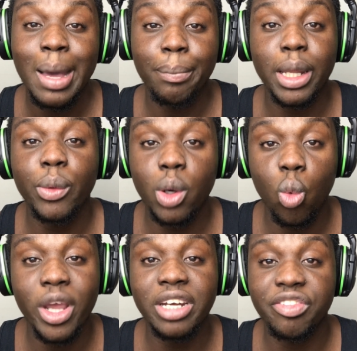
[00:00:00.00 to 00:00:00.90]
Play with a
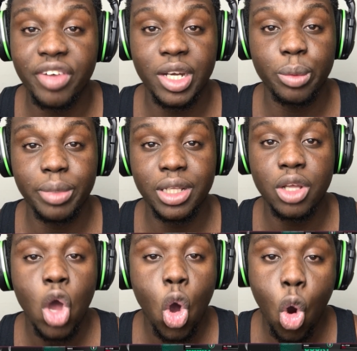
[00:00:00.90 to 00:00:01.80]
wing defender
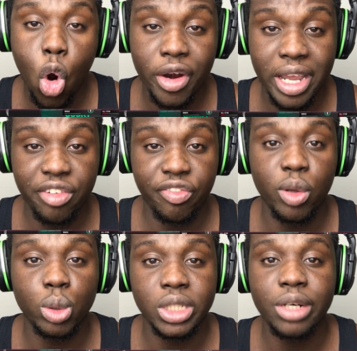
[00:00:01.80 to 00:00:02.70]
build or a
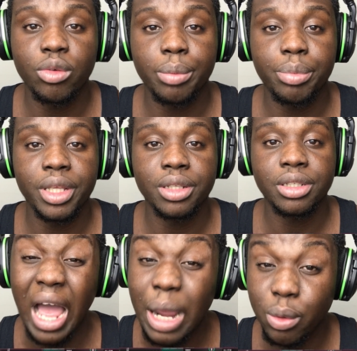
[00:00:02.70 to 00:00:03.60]
floor general build.
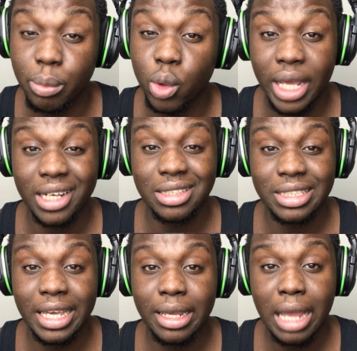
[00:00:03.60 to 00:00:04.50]
I would more likely
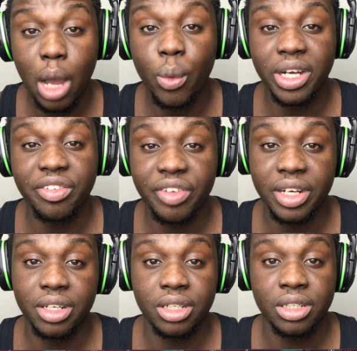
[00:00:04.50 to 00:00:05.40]
say a wing
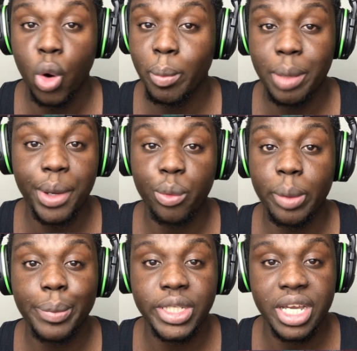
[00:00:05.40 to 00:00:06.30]
defender or maybe a
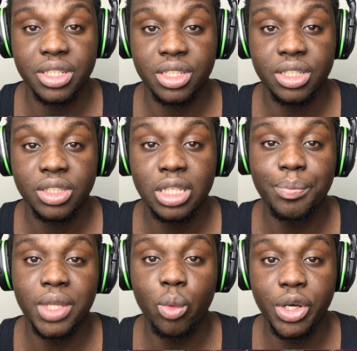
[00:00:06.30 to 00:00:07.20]
rim protector,
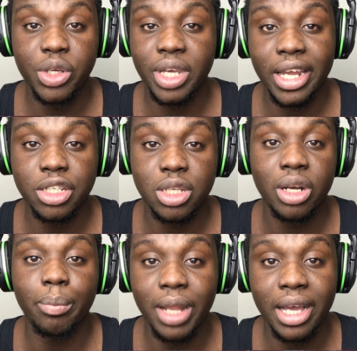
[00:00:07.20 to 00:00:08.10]
something where you can get a
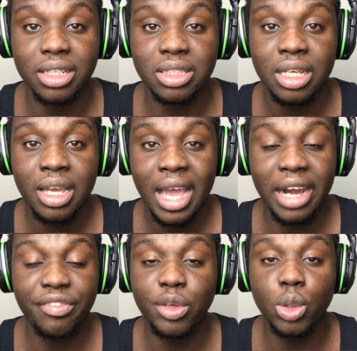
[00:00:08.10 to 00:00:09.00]
ton of blocks. And
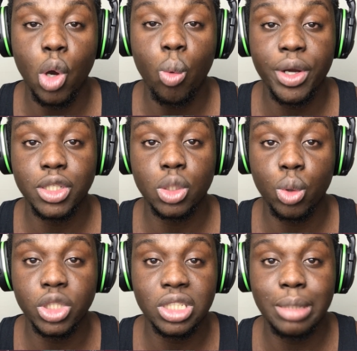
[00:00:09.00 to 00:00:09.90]
if you don't want to
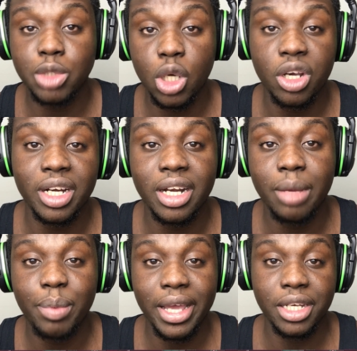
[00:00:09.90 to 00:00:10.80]
score, just keep chucking it
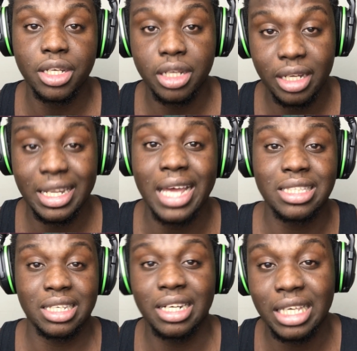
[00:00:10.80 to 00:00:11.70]
up and
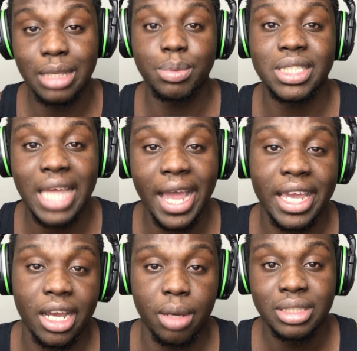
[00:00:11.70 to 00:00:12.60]
that's going to keep
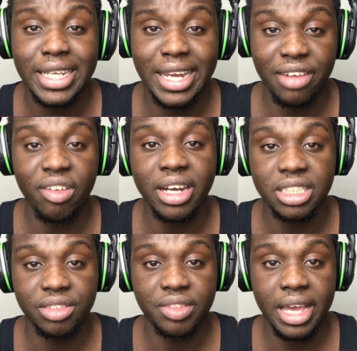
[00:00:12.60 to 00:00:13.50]
stacking up. Take
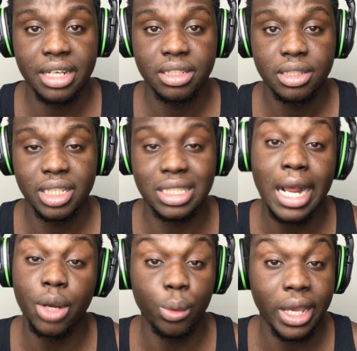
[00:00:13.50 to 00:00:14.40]
advantage of that it's
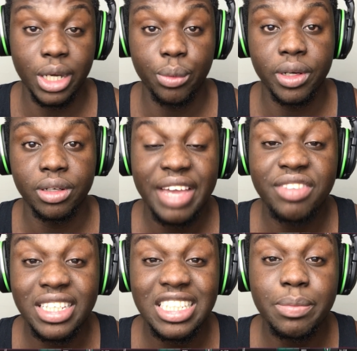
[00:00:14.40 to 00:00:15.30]
not going anywhere.
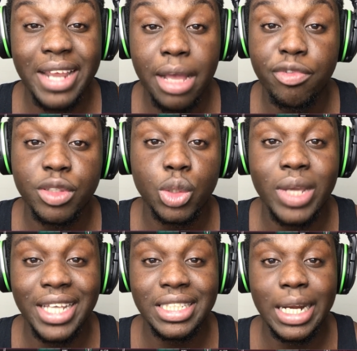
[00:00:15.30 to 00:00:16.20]
If this has been helpful to you
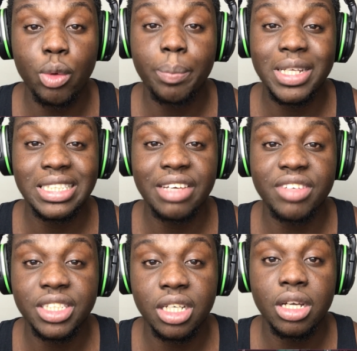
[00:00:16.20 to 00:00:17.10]
guys in any way, please give
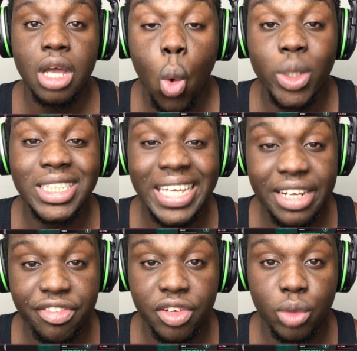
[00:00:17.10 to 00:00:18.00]
this a once again.
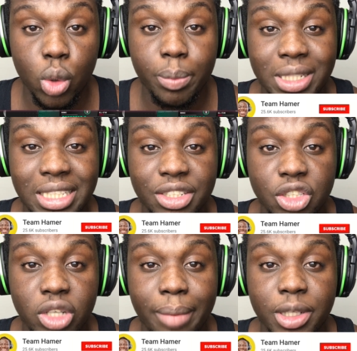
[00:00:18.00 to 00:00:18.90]
If you're newer, please hit the
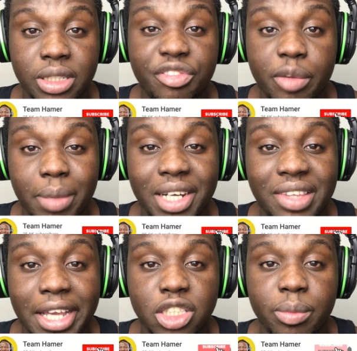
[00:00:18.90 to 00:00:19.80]
subscribe button. If you've been here,
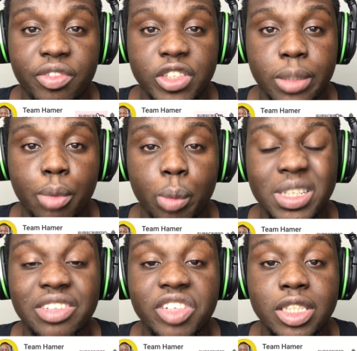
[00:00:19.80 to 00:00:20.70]
thanks so much for support.
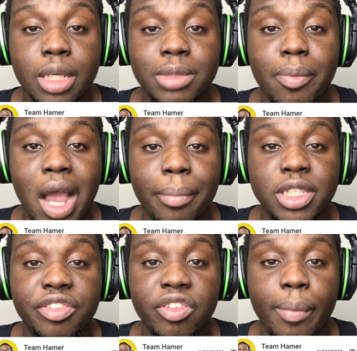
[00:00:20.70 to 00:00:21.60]
Please give it a thumbs up, comment
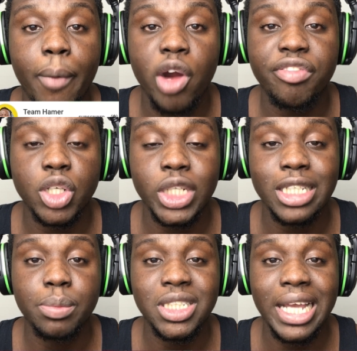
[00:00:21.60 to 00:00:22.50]
your favorite part for our
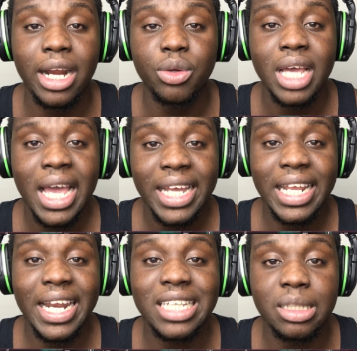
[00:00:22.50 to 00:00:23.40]
chance to be shout out
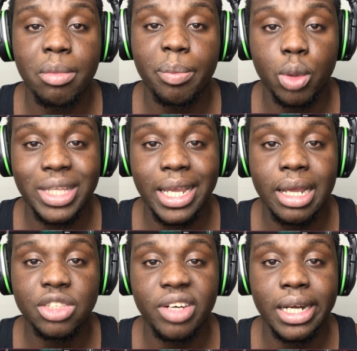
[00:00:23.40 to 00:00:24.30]
the next time I upload. Thank you
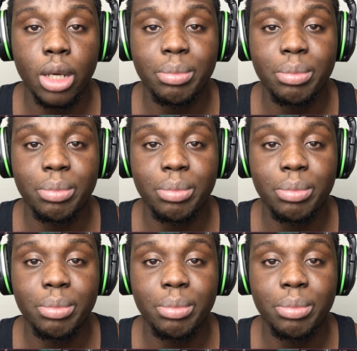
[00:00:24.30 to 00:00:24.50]
guys for right now.